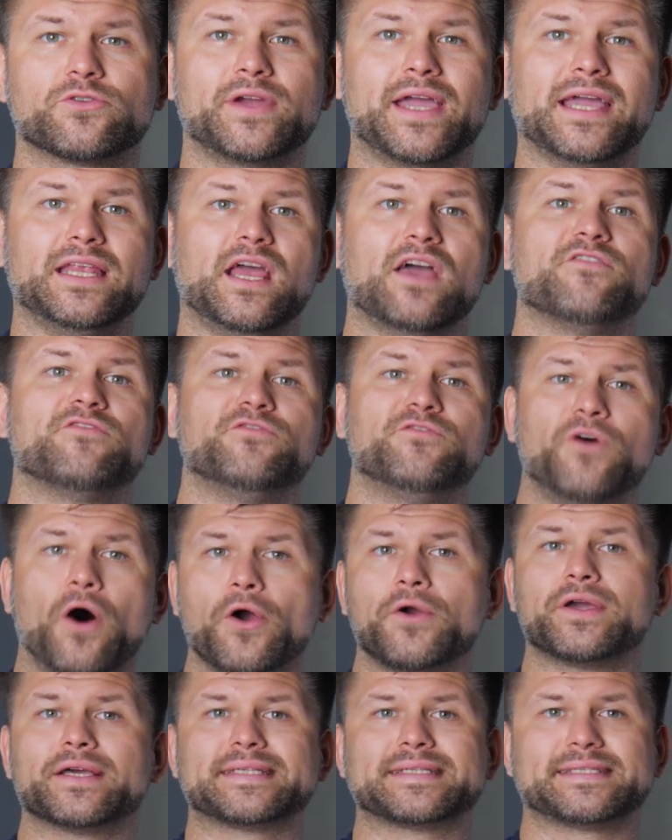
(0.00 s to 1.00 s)
create a
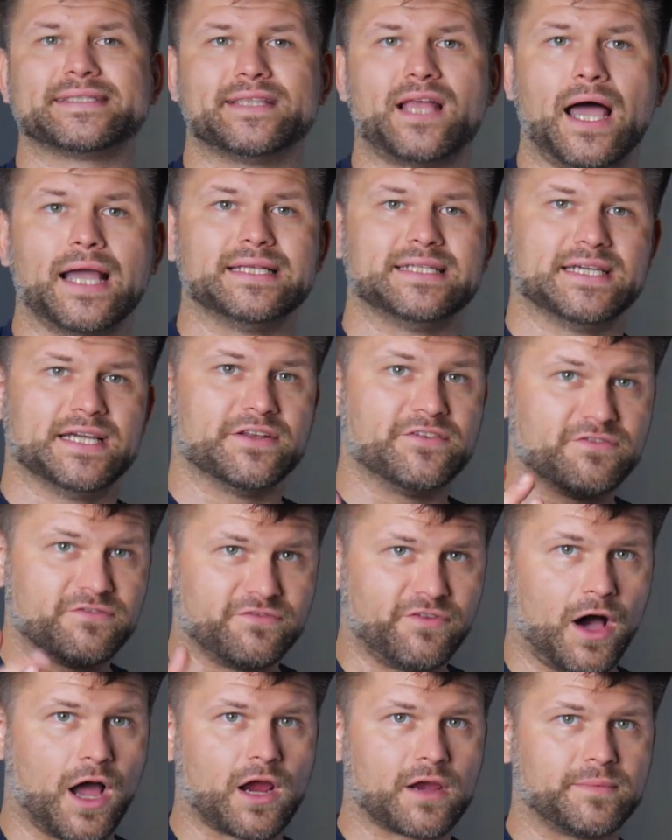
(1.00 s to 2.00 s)
focused light
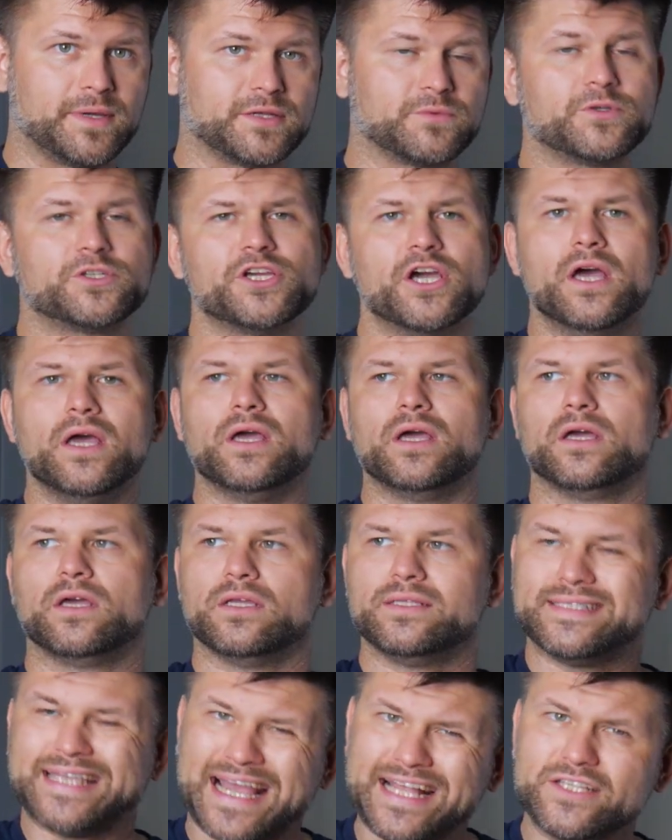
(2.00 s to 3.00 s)
environment, which
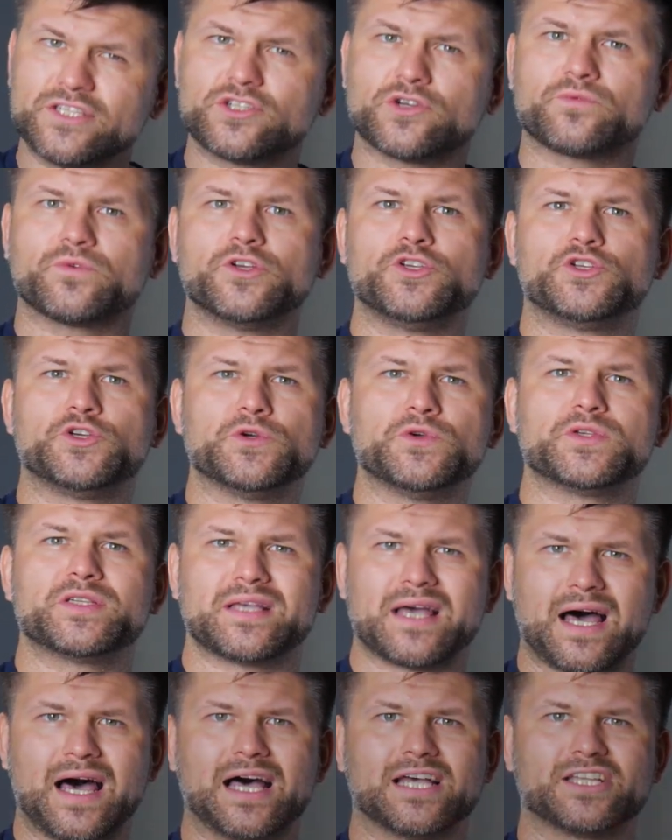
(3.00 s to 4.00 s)
tends to reduce
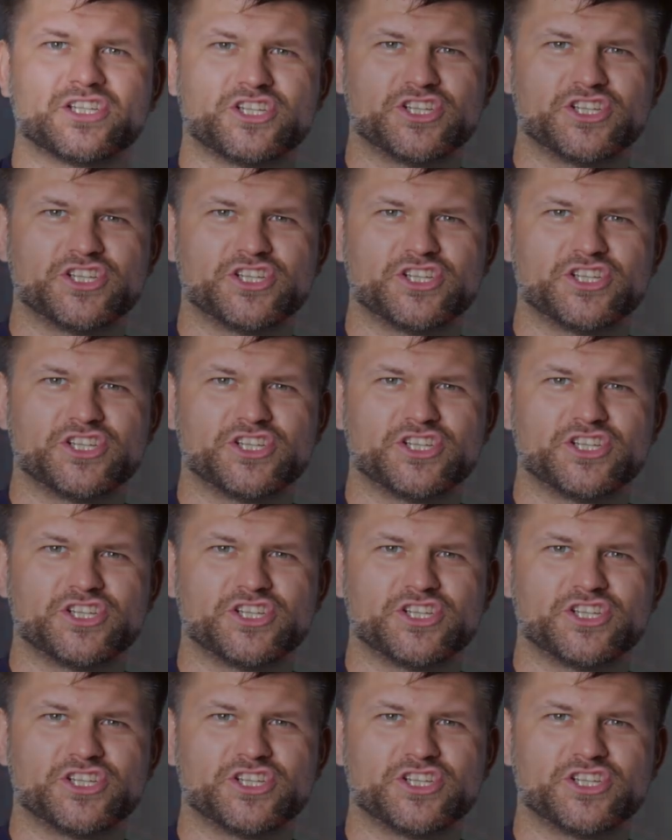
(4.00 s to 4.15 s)
harsh